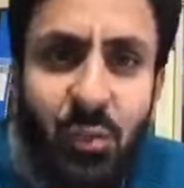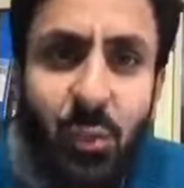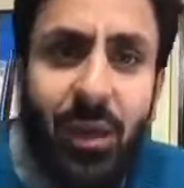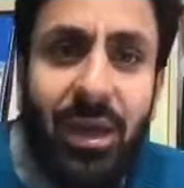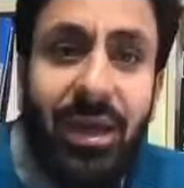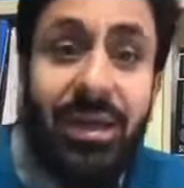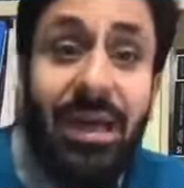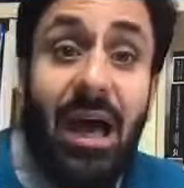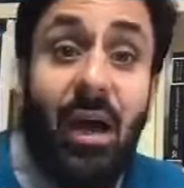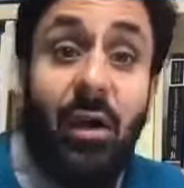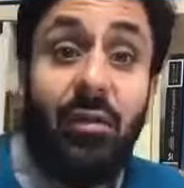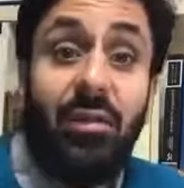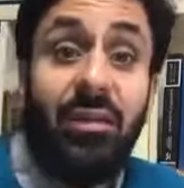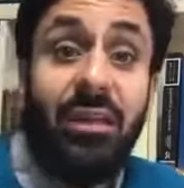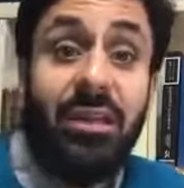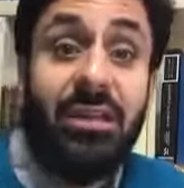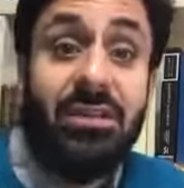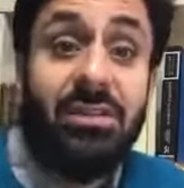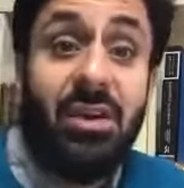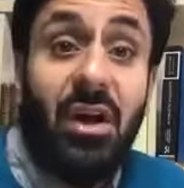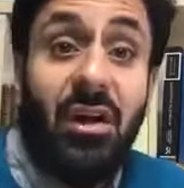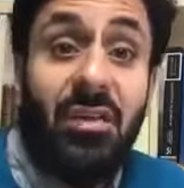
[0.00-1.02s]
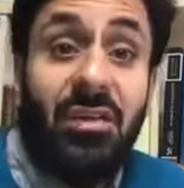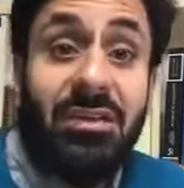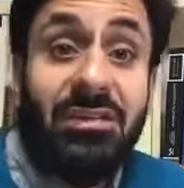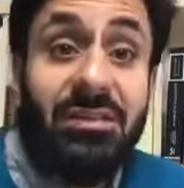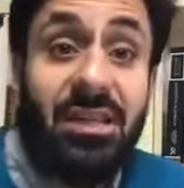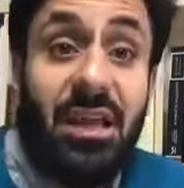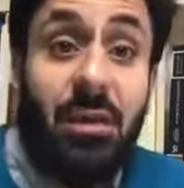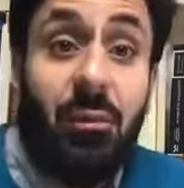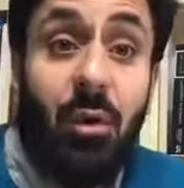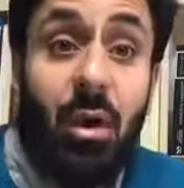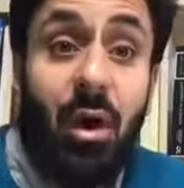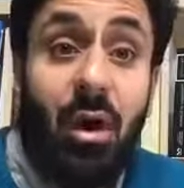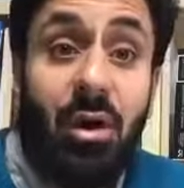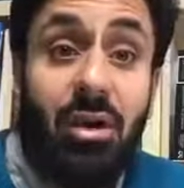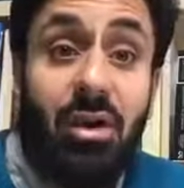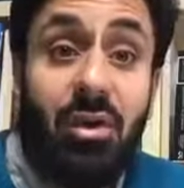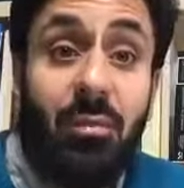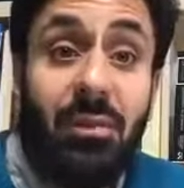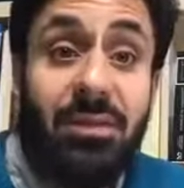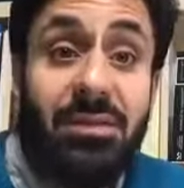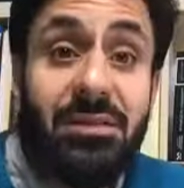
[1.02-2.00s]
"Weird how these are the same
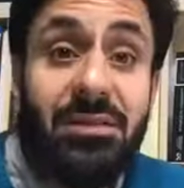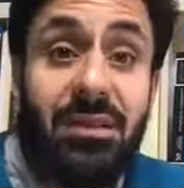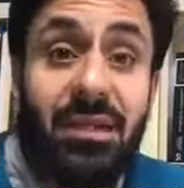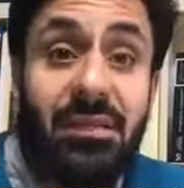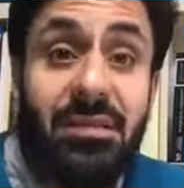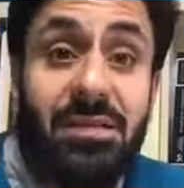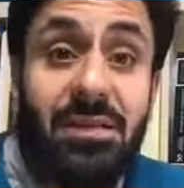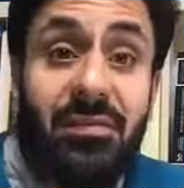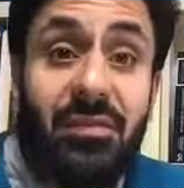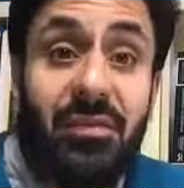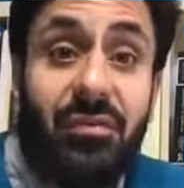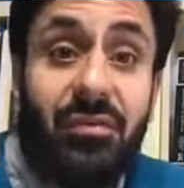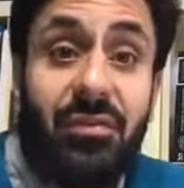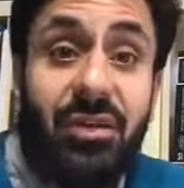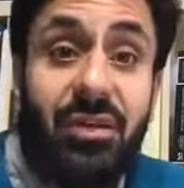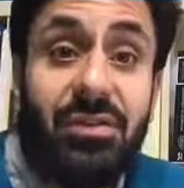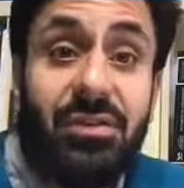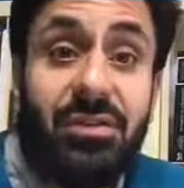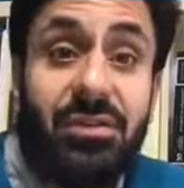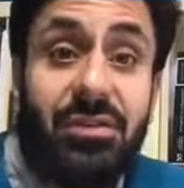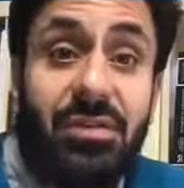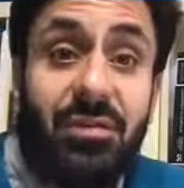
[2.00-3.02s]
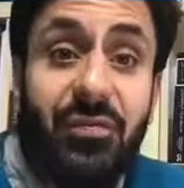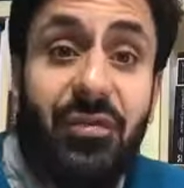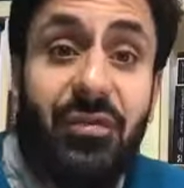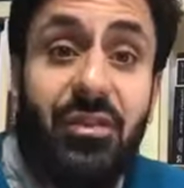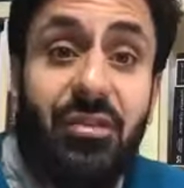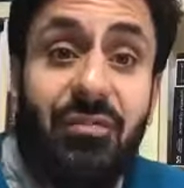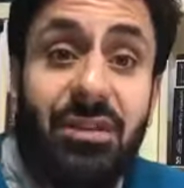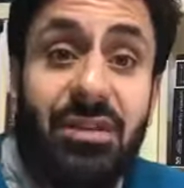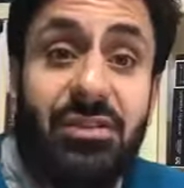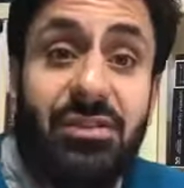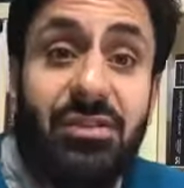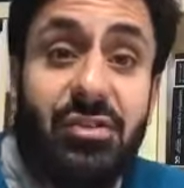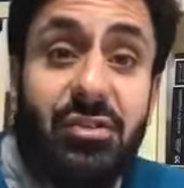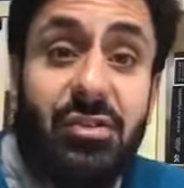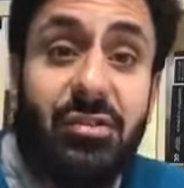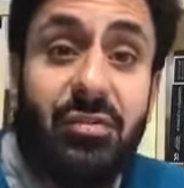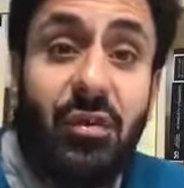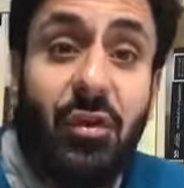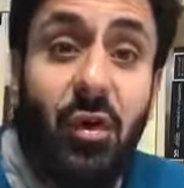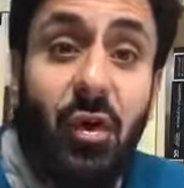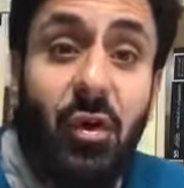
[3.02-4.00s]
arguments that different religions use
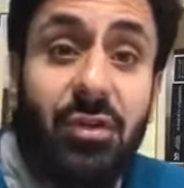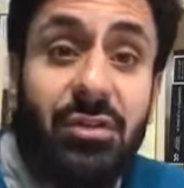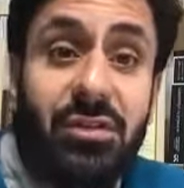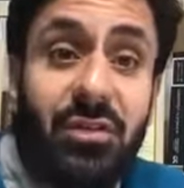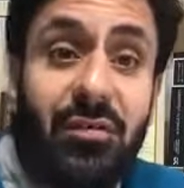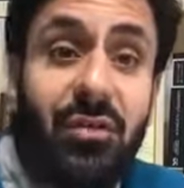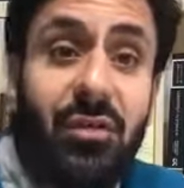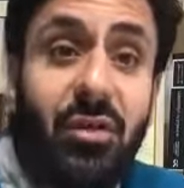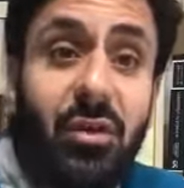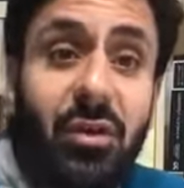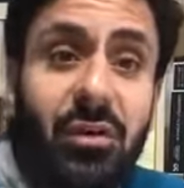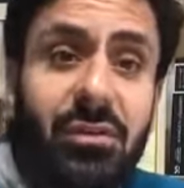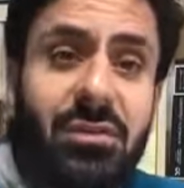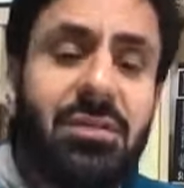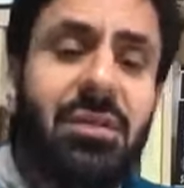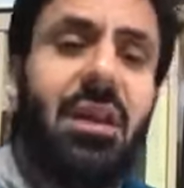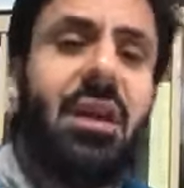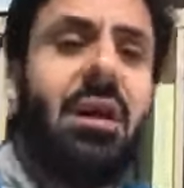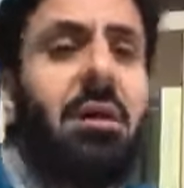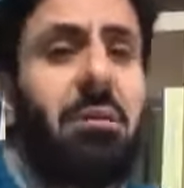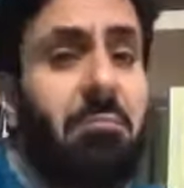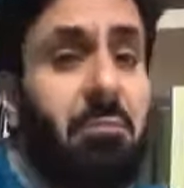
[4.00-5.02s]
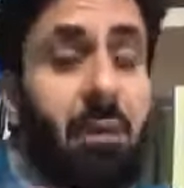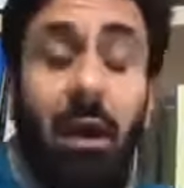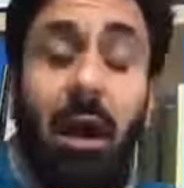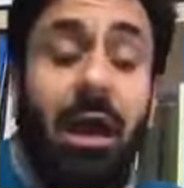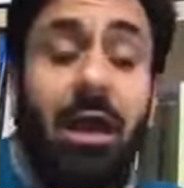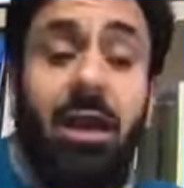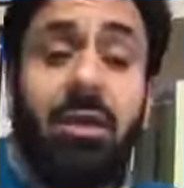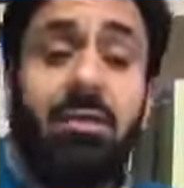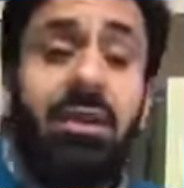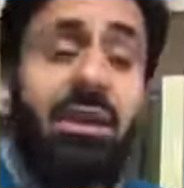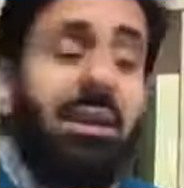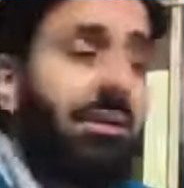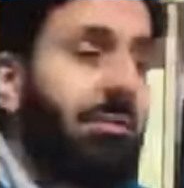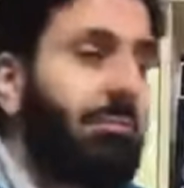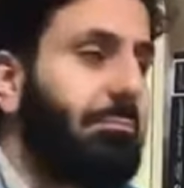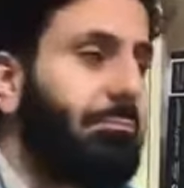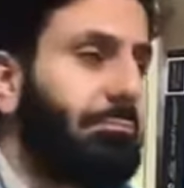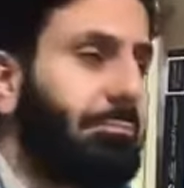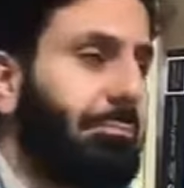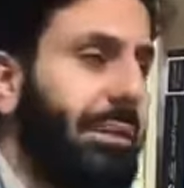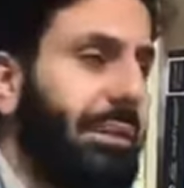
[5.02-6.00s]
for God, different gods." I agree,
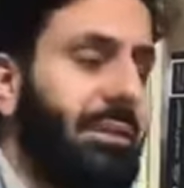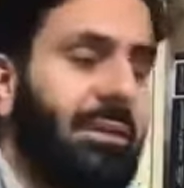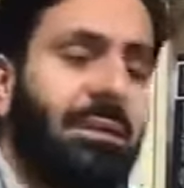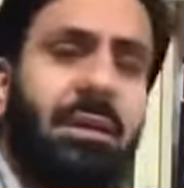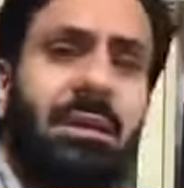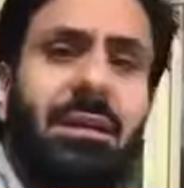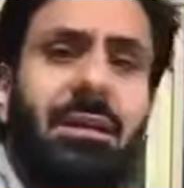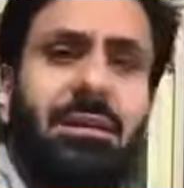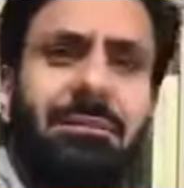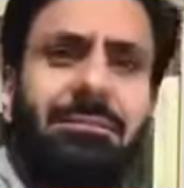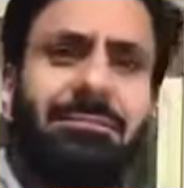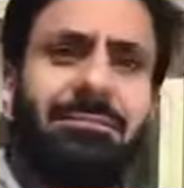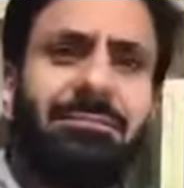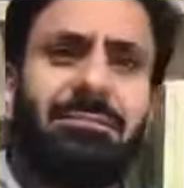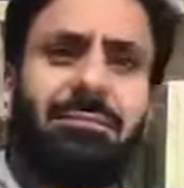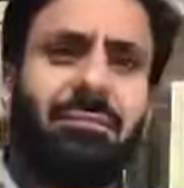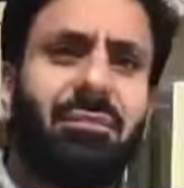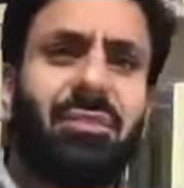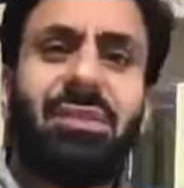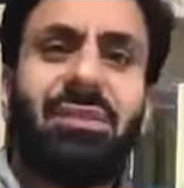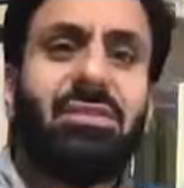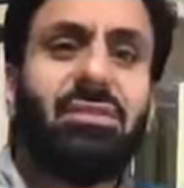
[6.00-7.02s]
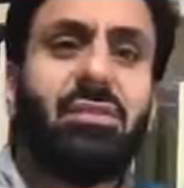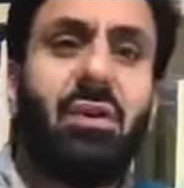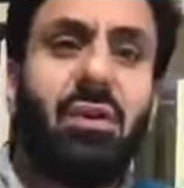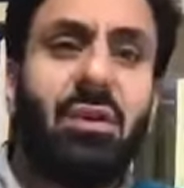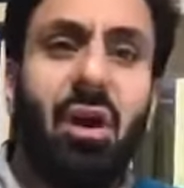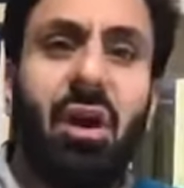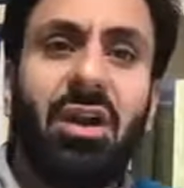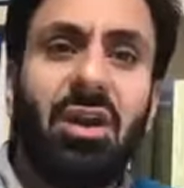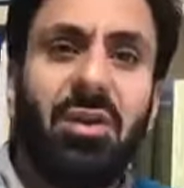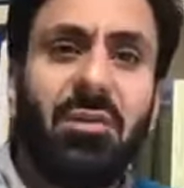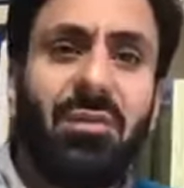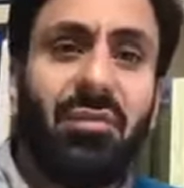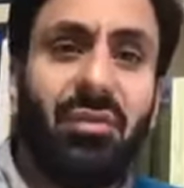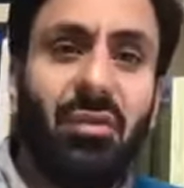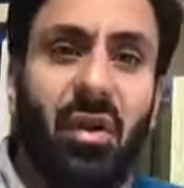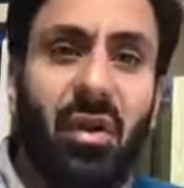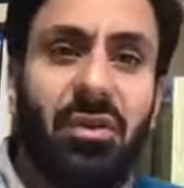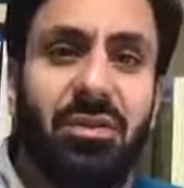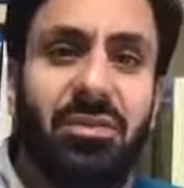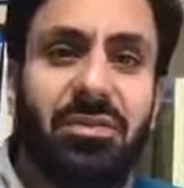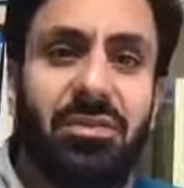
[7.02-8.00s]
but this is not an argument for
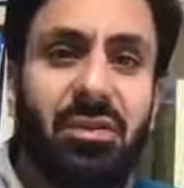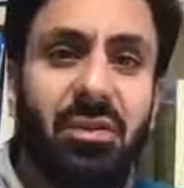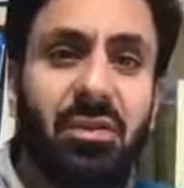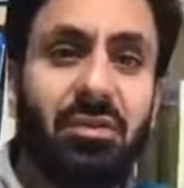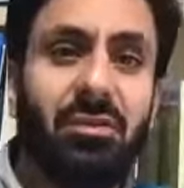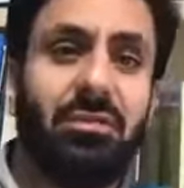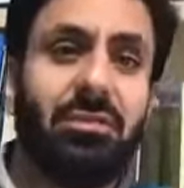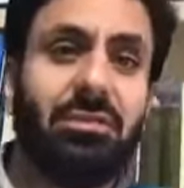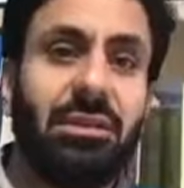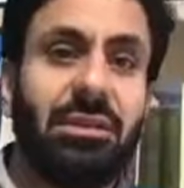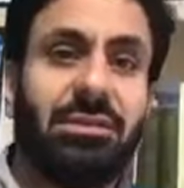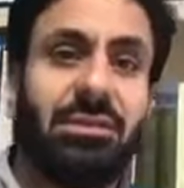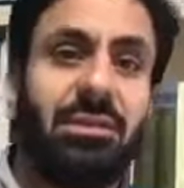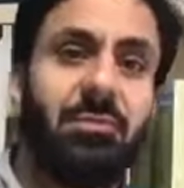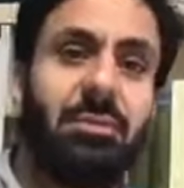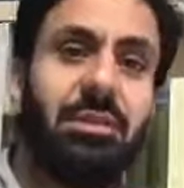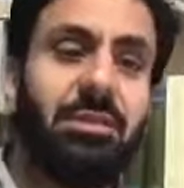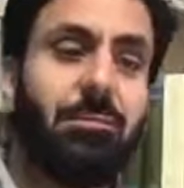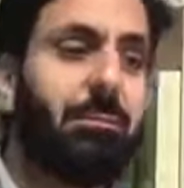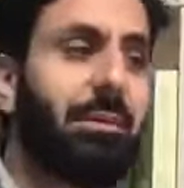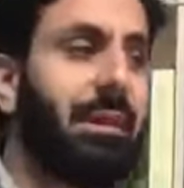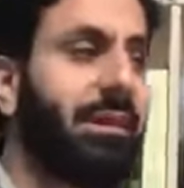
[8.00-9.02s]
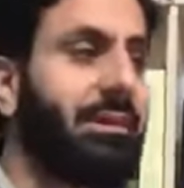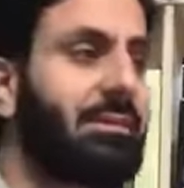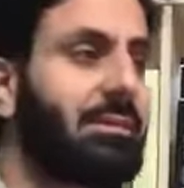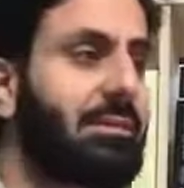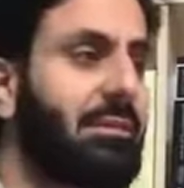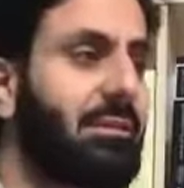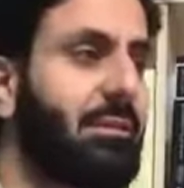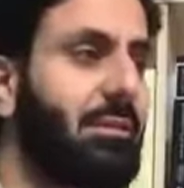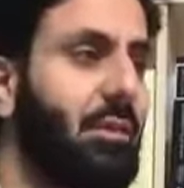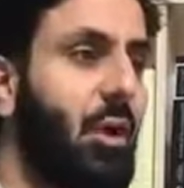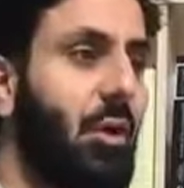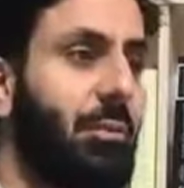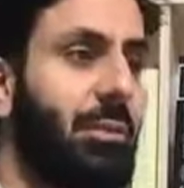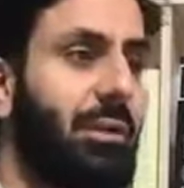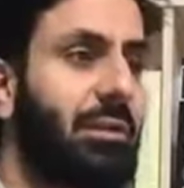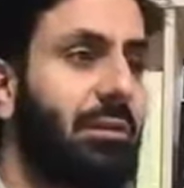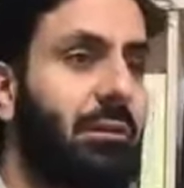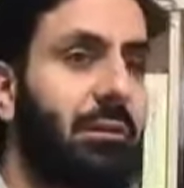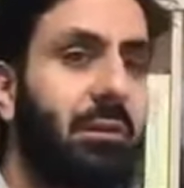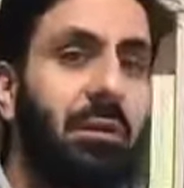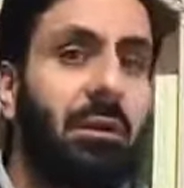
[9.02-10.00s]
God, so it's a misplaced comment.